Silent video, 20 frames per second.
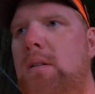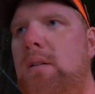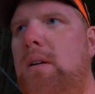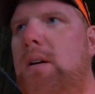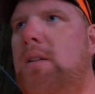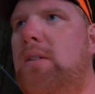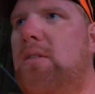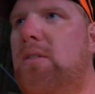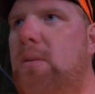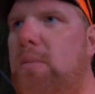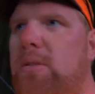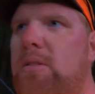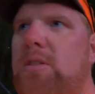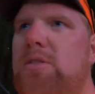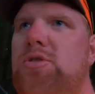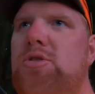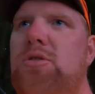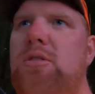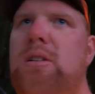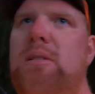and some of the
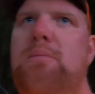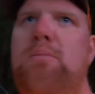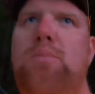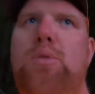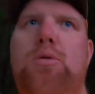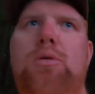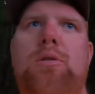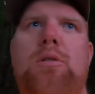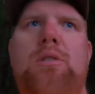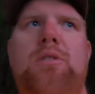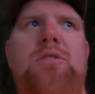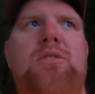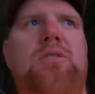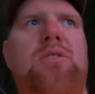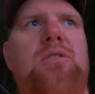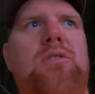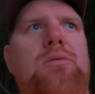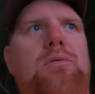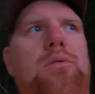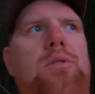trim
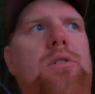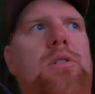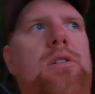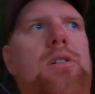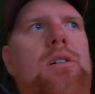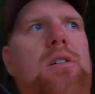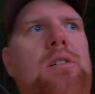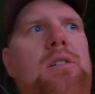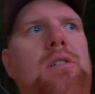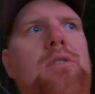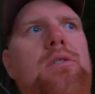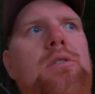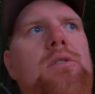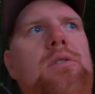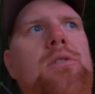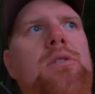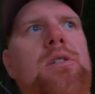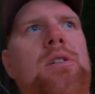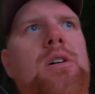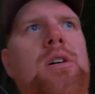boards were a
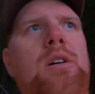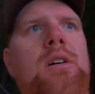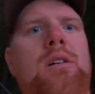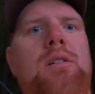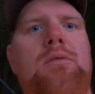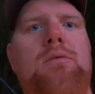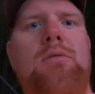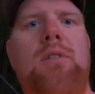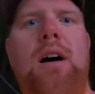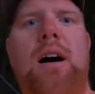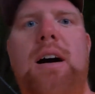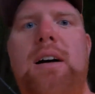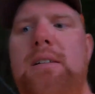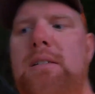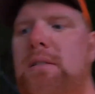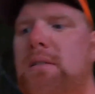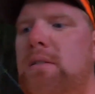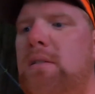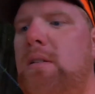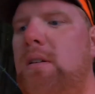little
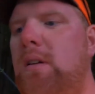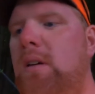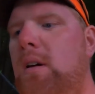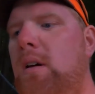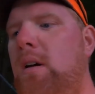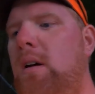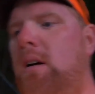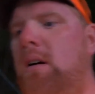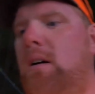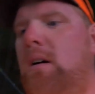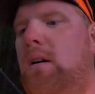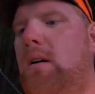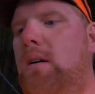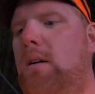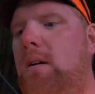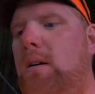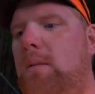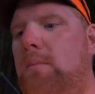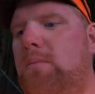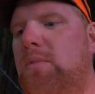rotten,
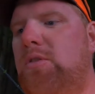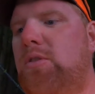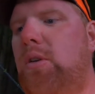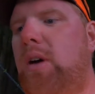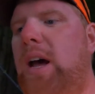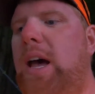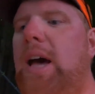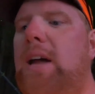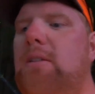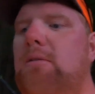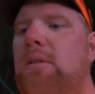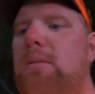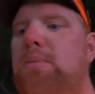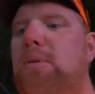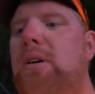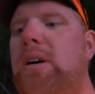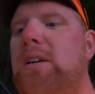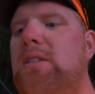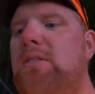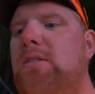so I had to
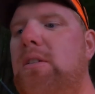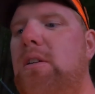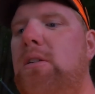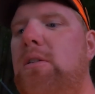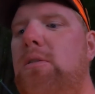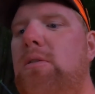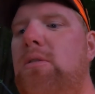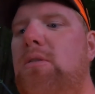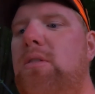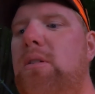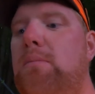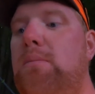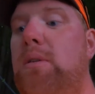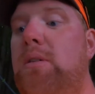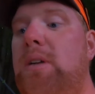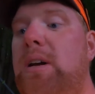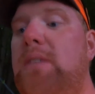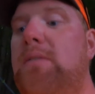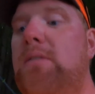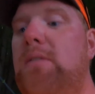replace those. And
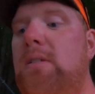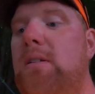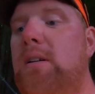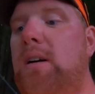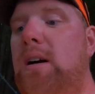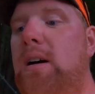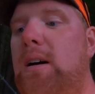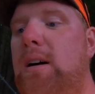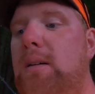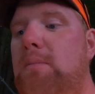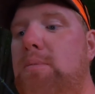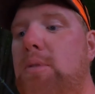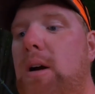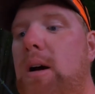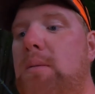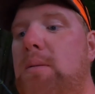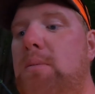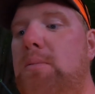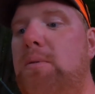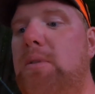believe it or not,
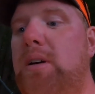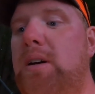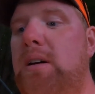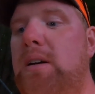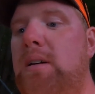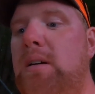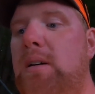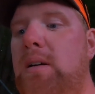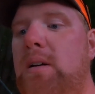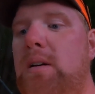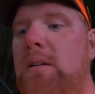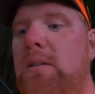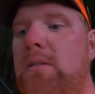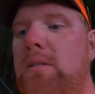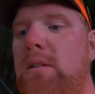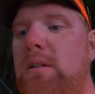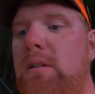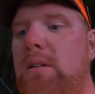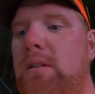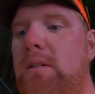probably
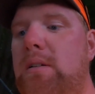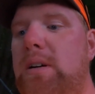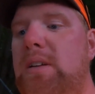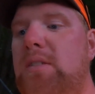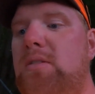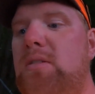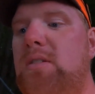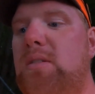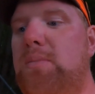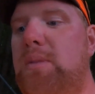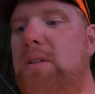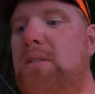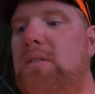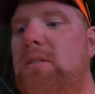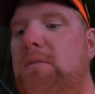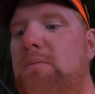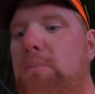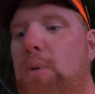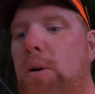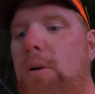the least
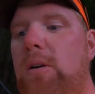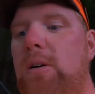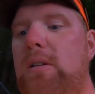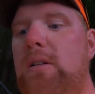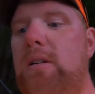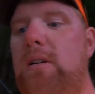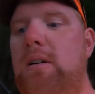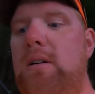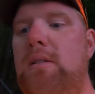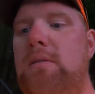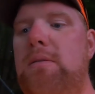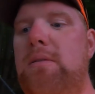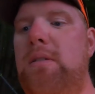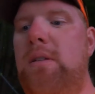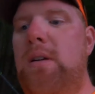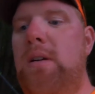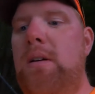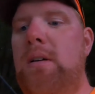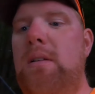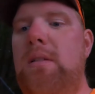expensive part of
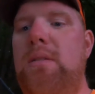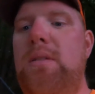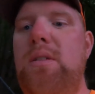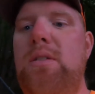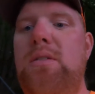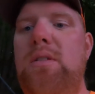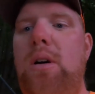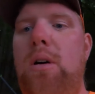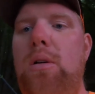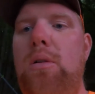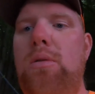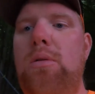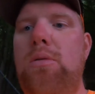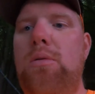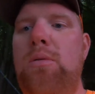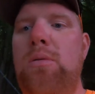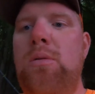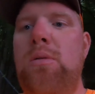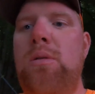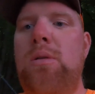this
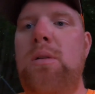whole